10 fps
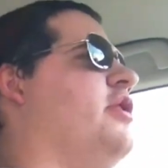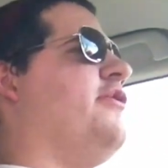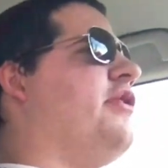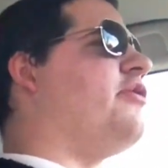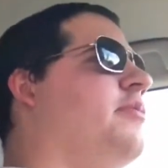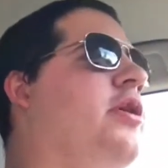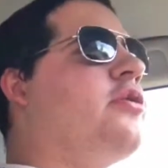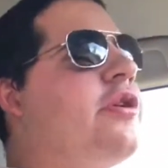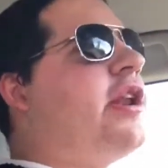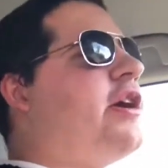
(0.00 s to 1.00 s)
If there's mono
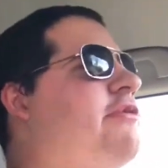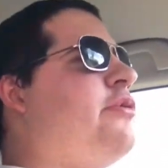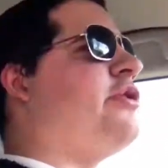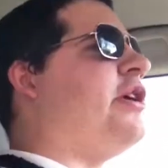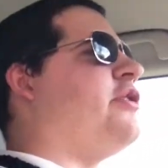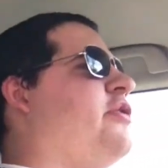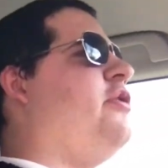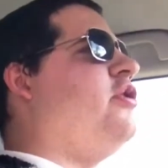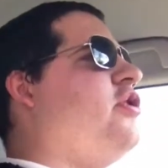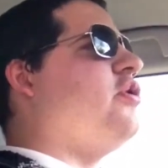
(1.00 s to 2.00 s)
green aggro in standard,
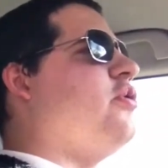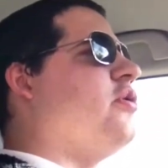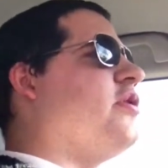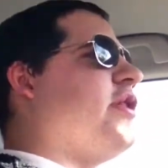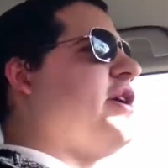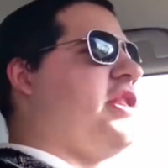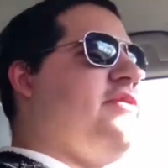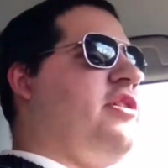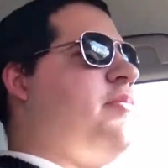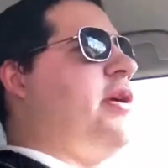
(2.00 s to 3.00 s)
or like
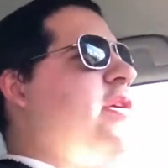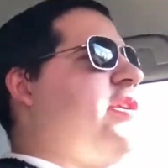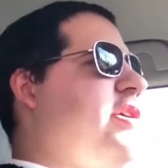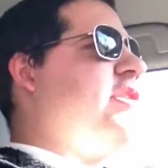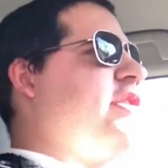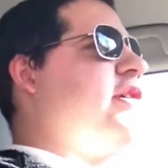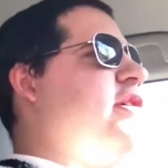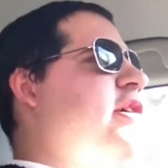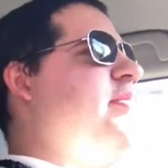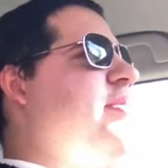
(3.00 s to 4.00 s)
CVM played on his
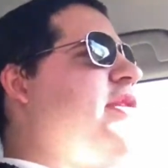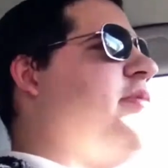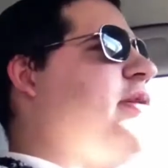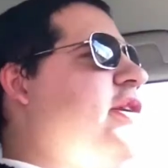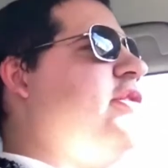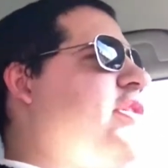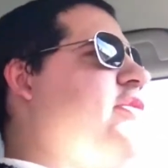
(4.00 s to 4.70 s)
and BBD played on their